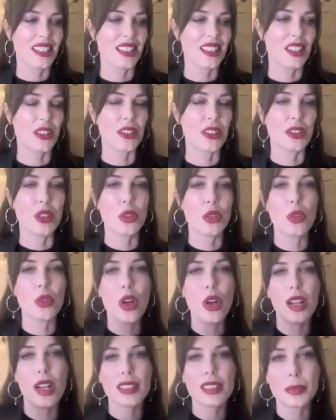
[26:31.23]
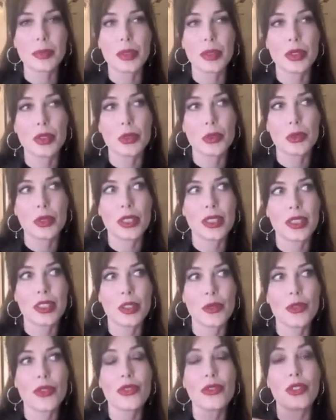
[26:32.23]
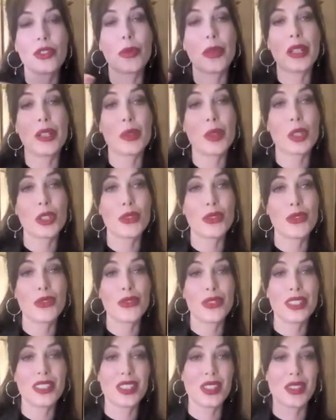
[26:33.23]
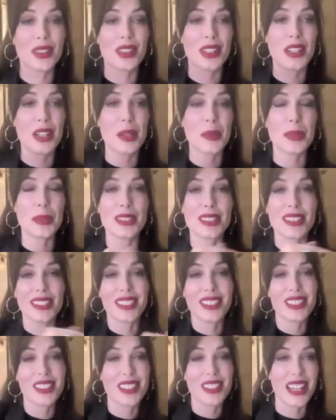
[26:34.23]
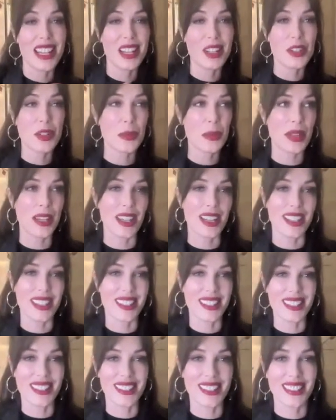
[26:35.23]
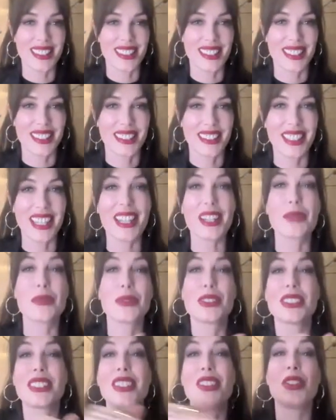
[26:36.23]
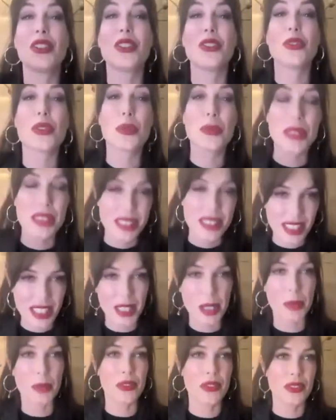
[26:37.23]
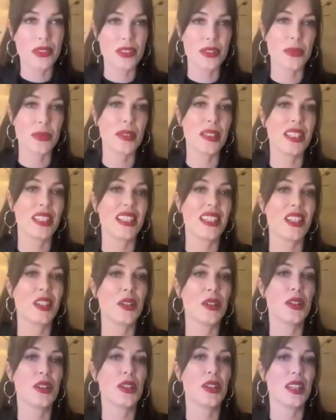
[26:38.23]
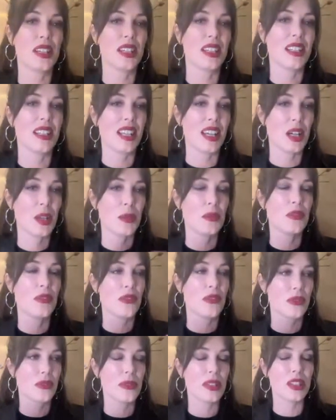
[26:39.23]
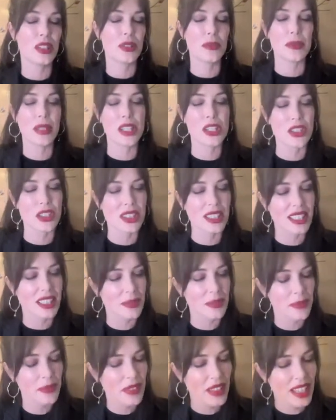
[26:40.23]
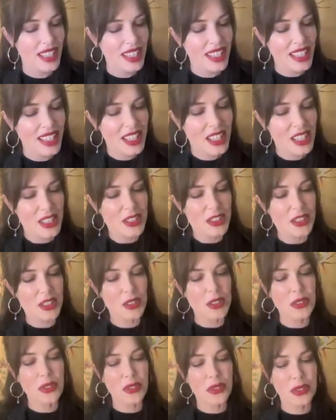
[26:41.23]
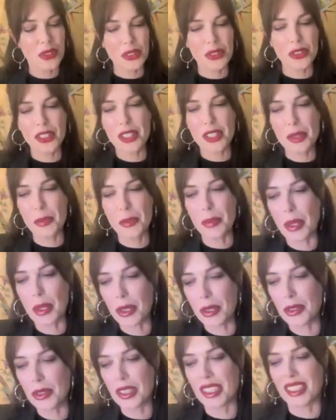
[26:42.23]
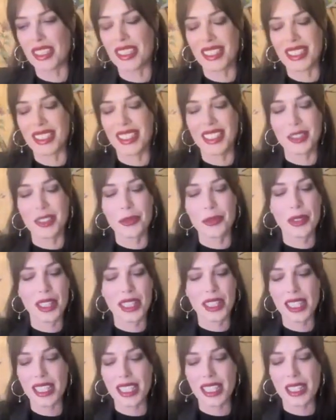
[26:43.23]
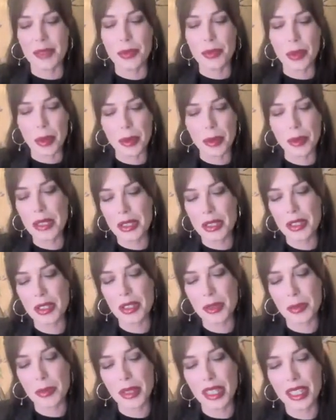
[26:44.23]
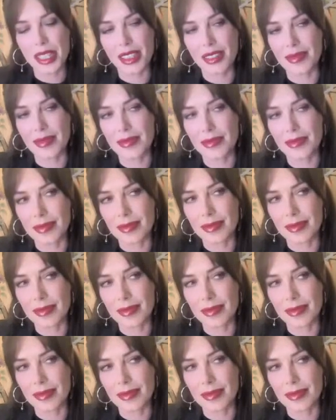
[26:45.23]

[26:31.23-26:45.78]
the local hospital could refer me to a good physiotherapist and a good naturopath, that was enormously helpful to me and helpful for me on my journey. So the food component, it probably took me